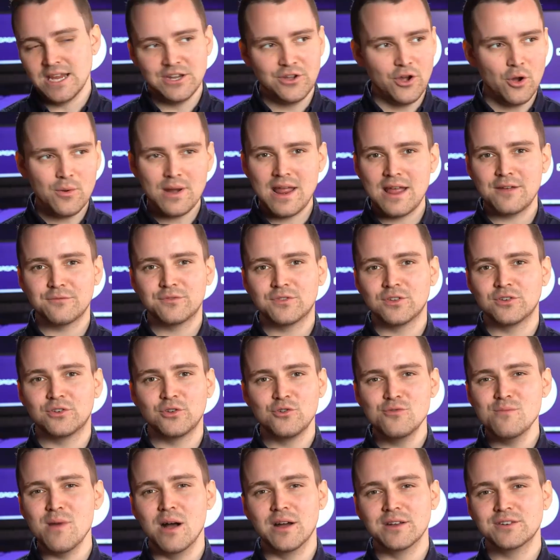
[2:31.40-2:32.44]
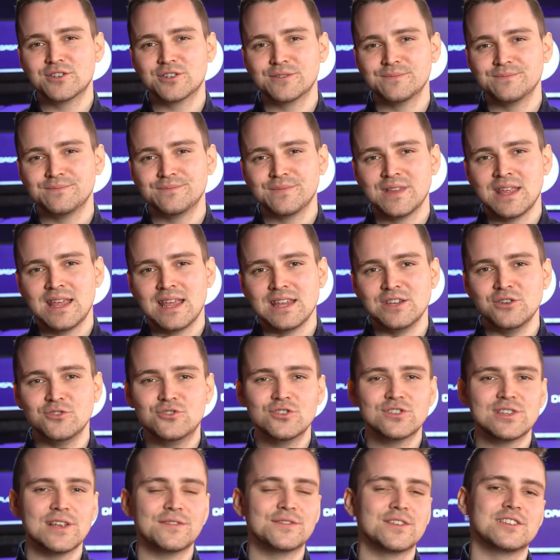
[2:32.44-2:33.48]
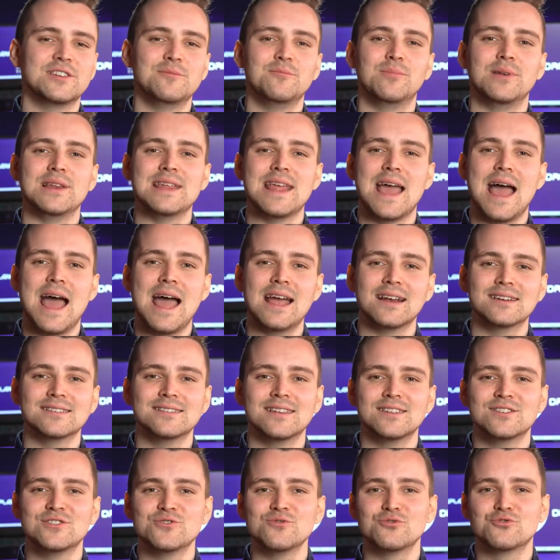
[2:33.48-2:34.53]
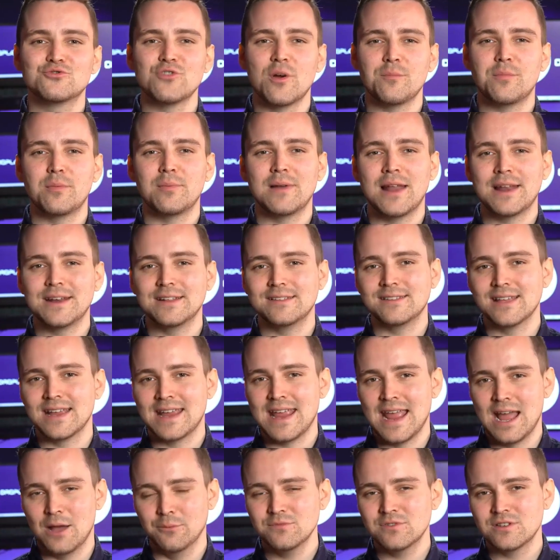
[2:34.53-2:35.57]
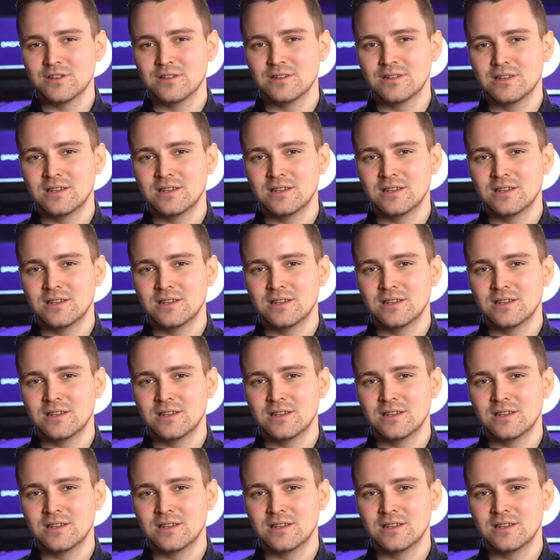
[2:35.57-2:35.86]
You don't have to do much. You just have to simply access your Droplanet account,